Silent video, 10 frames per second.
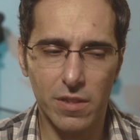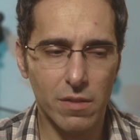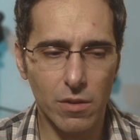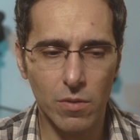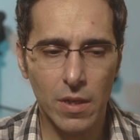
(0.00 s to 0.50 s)

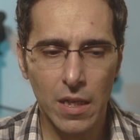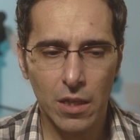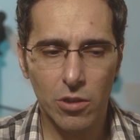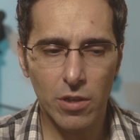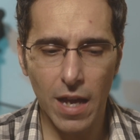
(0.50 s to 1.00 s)
So
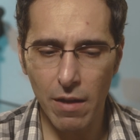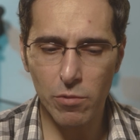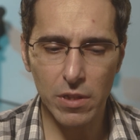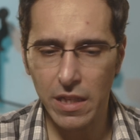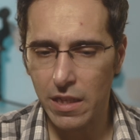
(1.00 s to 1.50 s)
you're not
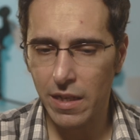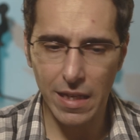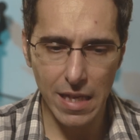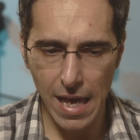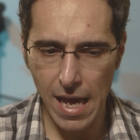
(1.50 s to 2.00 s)
really gonna
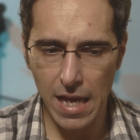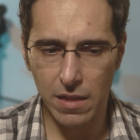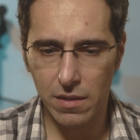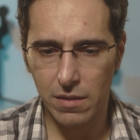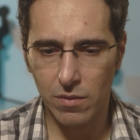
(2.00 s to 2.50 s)

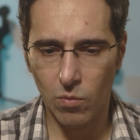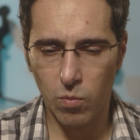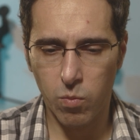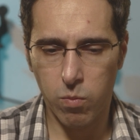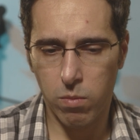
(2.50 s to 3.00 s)
get
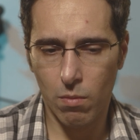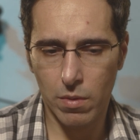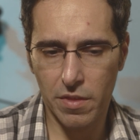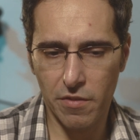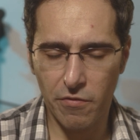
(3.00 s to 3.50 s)

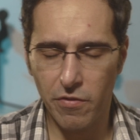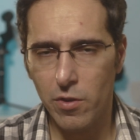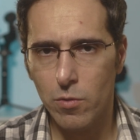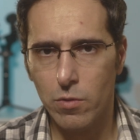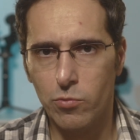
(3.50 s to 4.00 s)
the
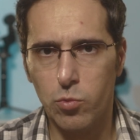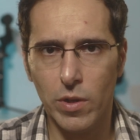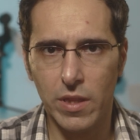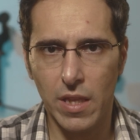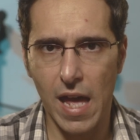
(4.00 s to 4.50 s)
feel of
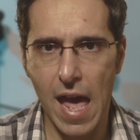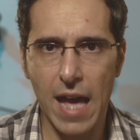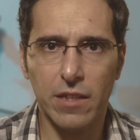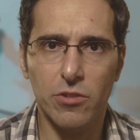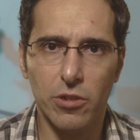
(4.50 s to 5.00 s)
what the
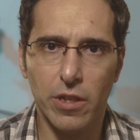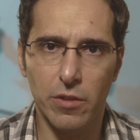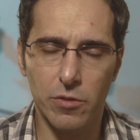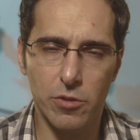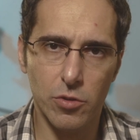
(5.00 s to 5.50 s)
actor
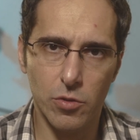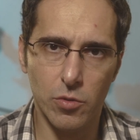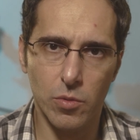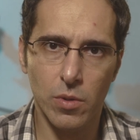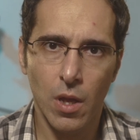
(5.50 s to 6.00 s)
can
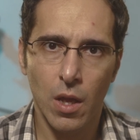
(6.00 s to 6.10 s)
do